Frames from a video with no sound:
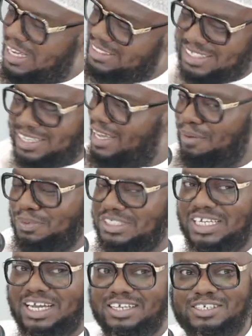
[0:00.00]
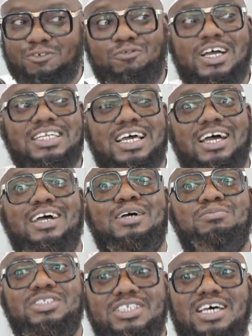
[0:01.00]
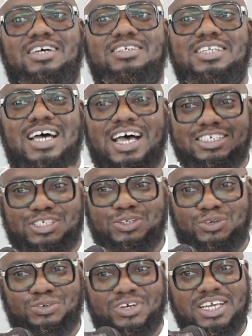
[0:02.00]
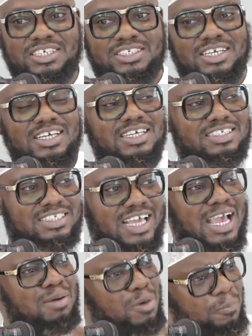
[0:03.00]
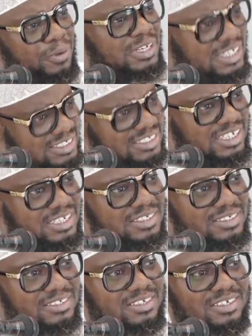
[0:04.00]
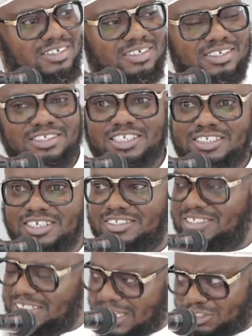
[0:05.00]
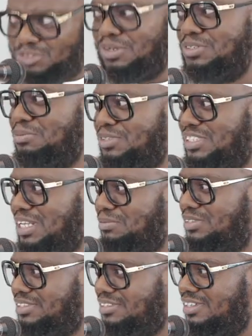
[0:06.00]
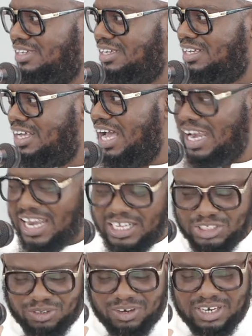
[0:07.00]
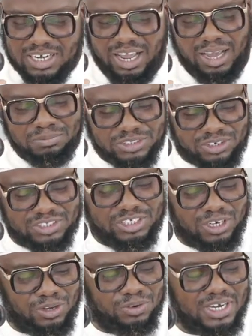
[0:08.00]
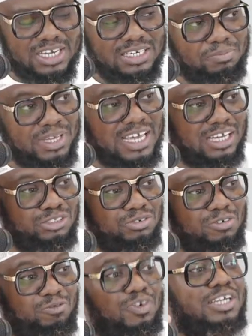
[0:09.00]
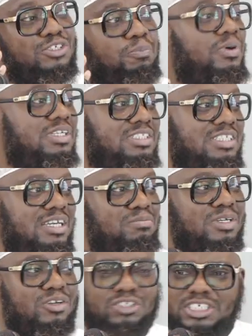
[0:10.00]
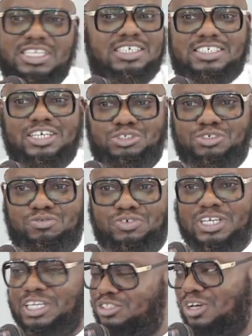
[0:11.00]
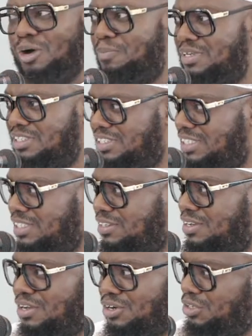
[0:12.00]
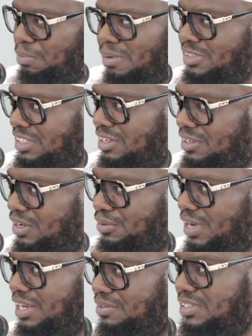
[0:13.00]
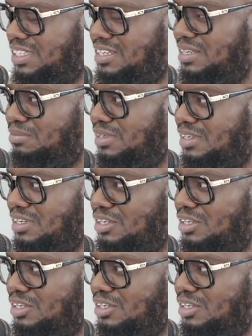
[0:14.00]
the fact he hit Abu Jahl, the fact that Hamza, the Asad al Quraysh, say I'm upon his deen. This is the thing that struck the Muslims. And later on, Hamza radiallahu began to reflect upon his statement. Because he didn't say it truthfully. He's not upon the deen of the Prophet sallallahu alayhi wasallam.